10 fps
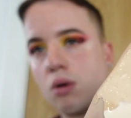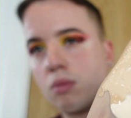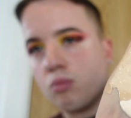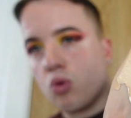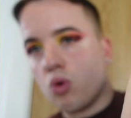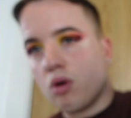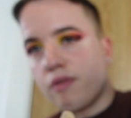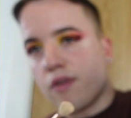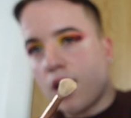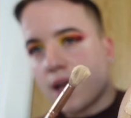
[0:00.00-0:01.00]
more
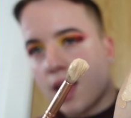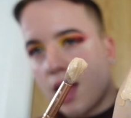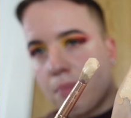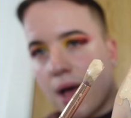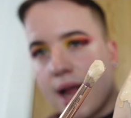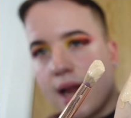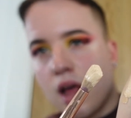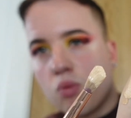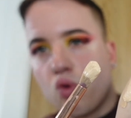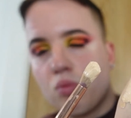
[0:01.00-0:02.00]
of like a
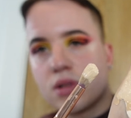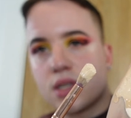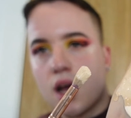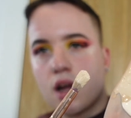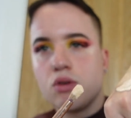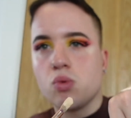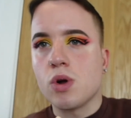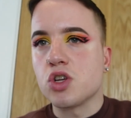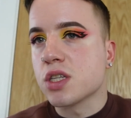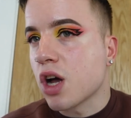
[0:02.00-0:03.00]
paler, warmer tone,
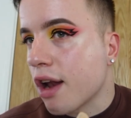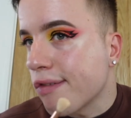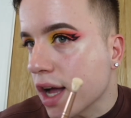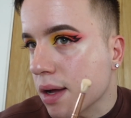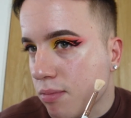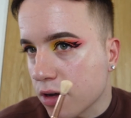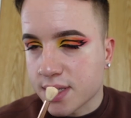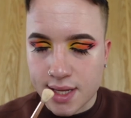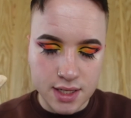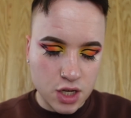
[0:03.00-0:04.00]
which is kind of like my
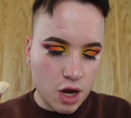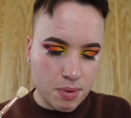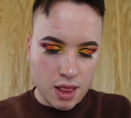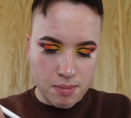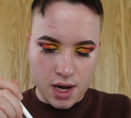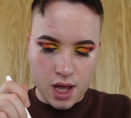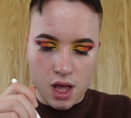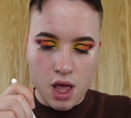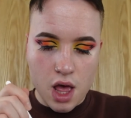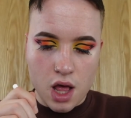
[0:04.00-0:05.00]
skin type at the minute.
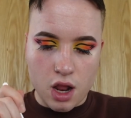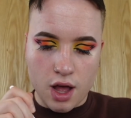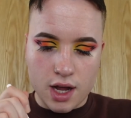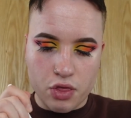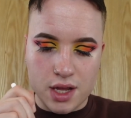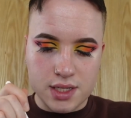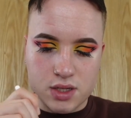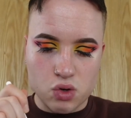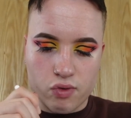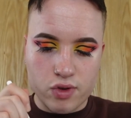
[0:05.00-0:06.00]
Like that's the
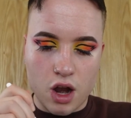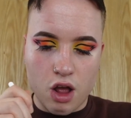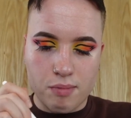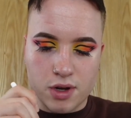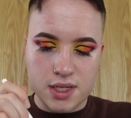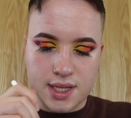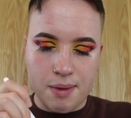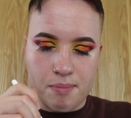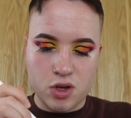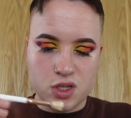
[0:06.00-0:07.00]
sort of colour of my
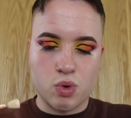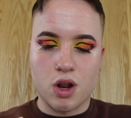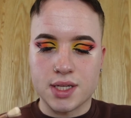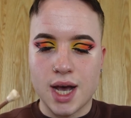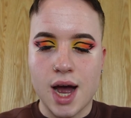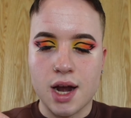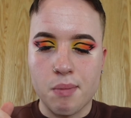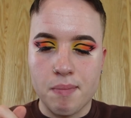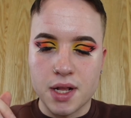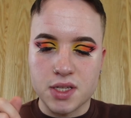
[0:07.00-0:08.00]
skin, because when I tan
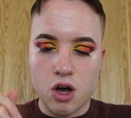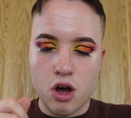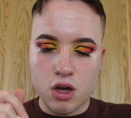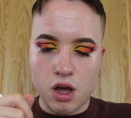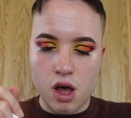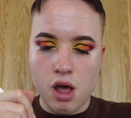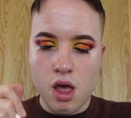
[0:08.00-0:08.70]
I'm a bit darker,